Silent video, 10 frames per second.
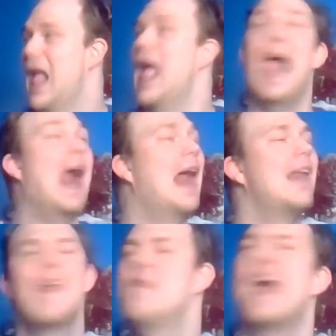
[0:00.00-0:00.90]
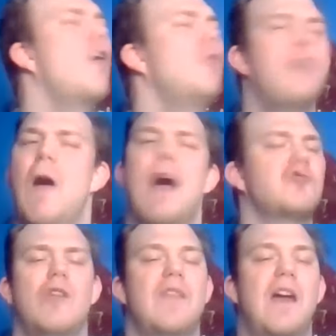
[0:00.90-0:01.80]
and they don't know how
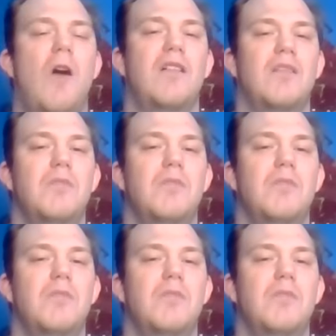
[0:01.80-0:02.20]
strong they are.